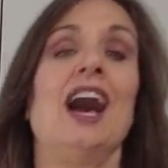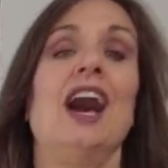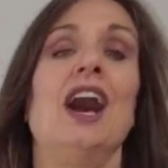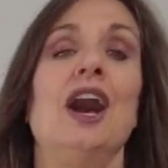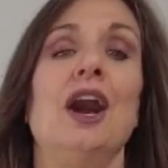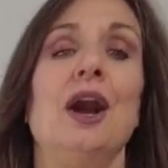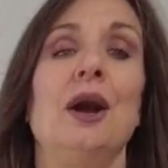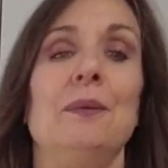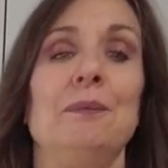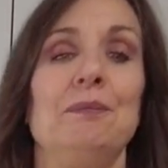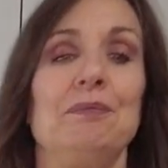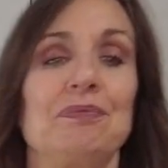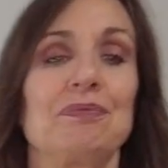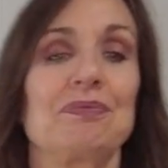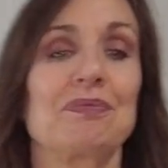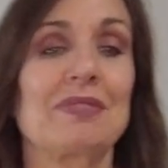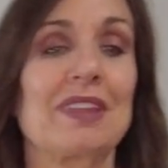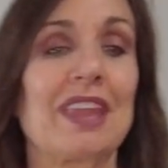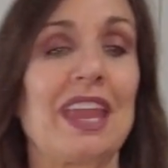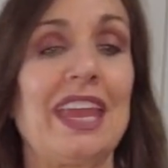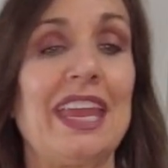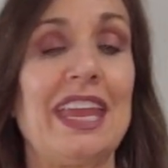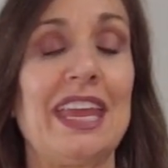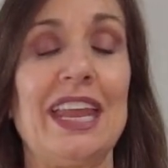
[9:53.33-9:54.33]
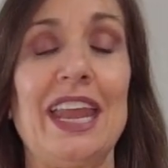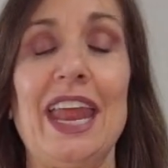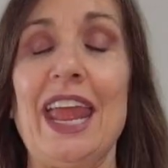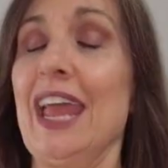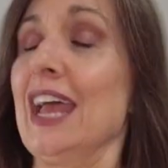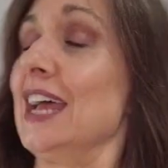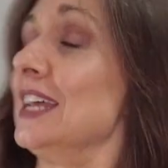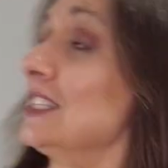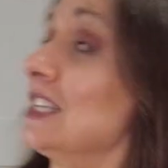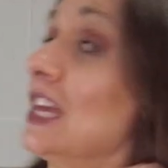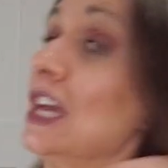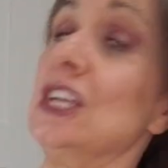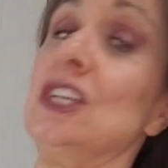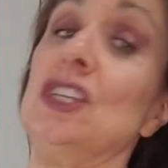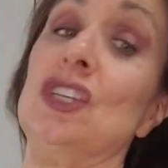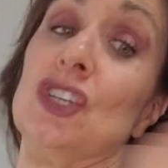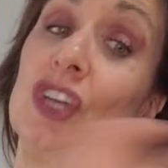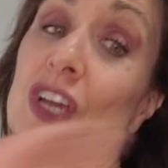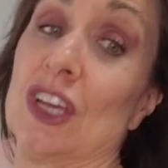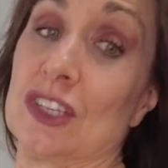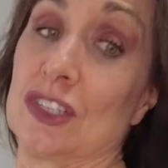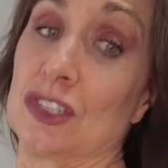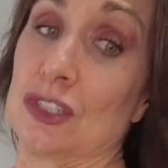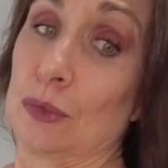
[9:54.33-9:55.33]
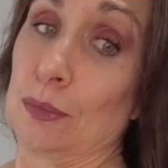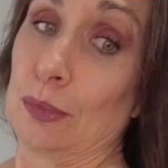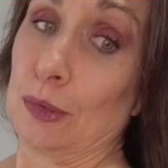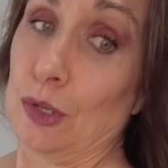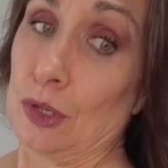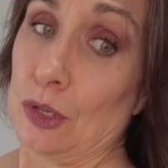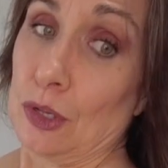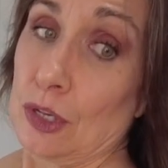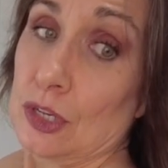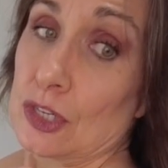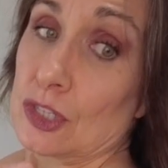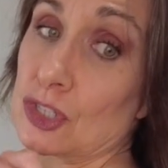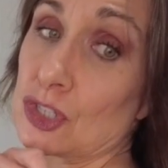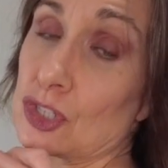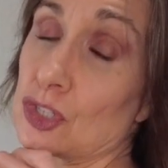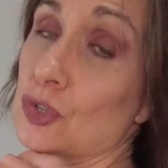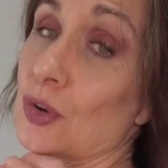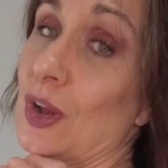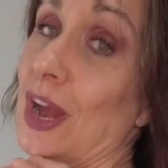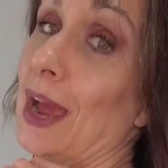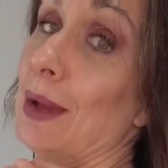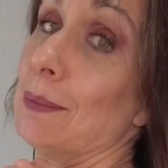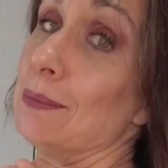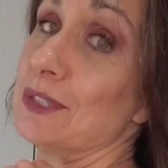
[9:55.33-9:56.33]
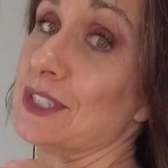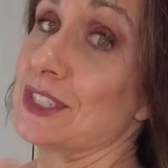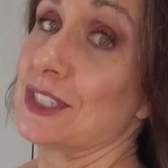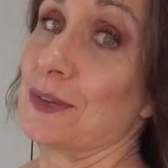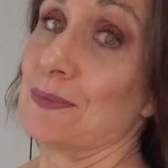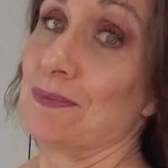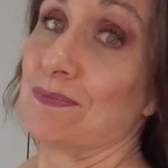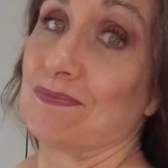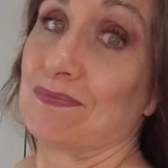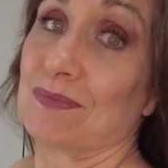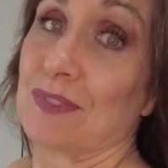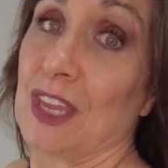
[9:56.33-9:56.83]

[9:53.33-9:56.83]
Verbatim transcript: Um, it has adjustable straps.